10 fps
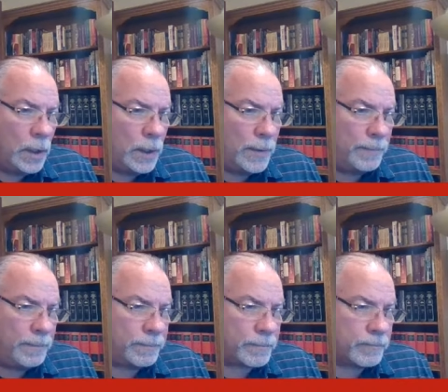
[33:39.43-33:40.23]

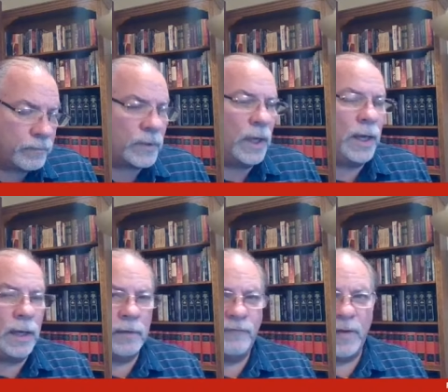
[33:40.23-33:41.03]
Um,
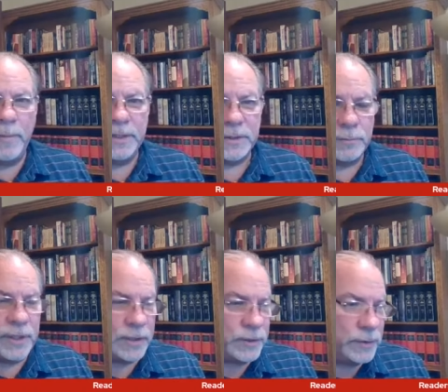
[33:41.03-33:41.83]
ah, feminist
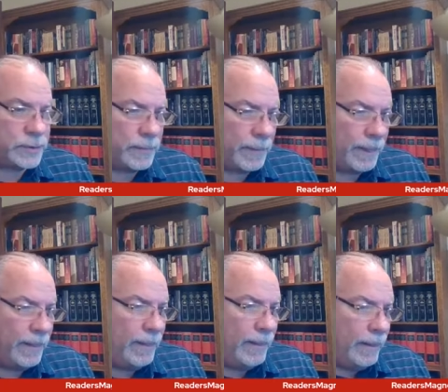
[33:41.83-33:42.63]
objections.
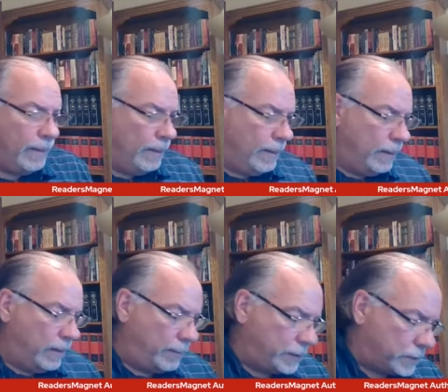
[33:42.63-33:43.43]

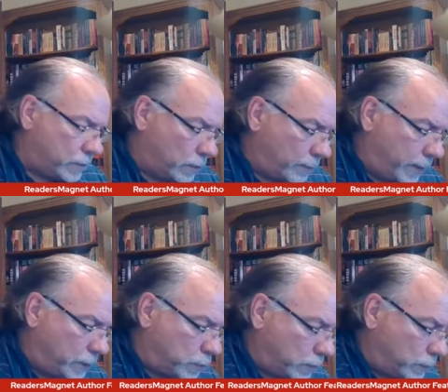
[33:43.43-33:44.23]
Let me just turn to
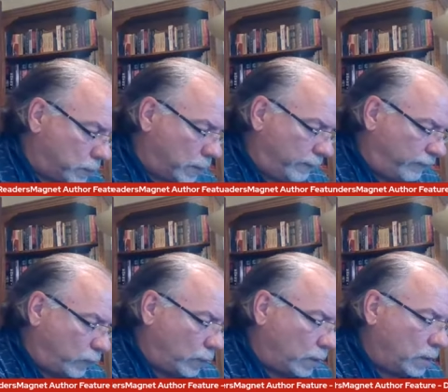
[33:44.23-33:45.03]
page
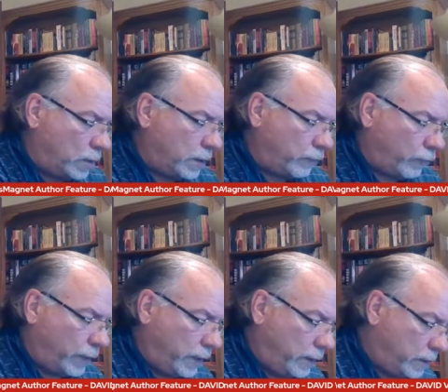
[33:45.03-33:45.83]
124 and
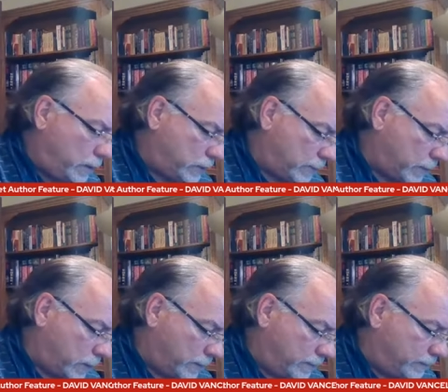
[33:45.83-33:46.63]
read some of
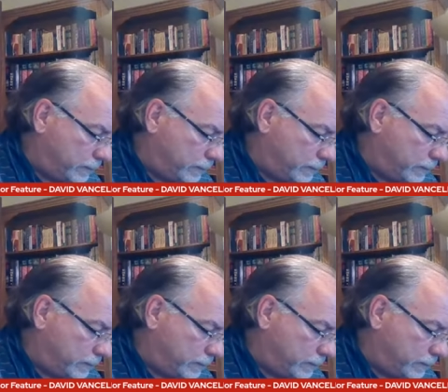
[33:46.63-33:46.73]
the.